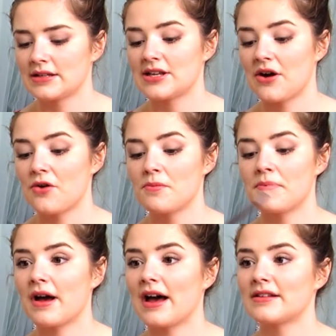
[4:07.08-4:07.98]
Taupe,
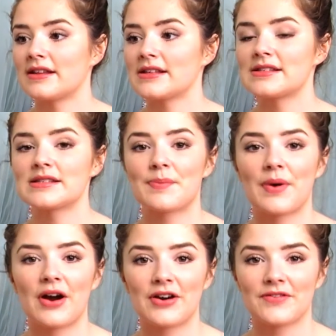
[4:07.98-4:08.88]
and this is
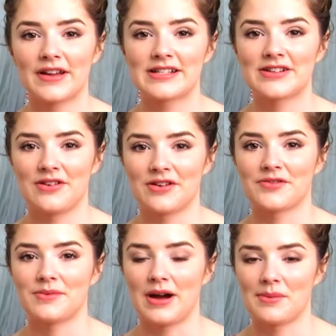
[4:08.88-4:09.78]
perfect colour
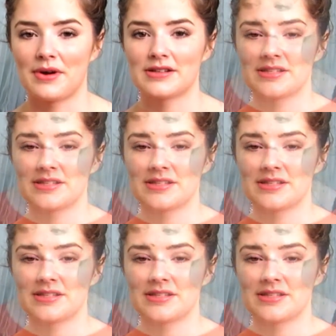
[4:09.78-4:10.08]
for my eyebrows.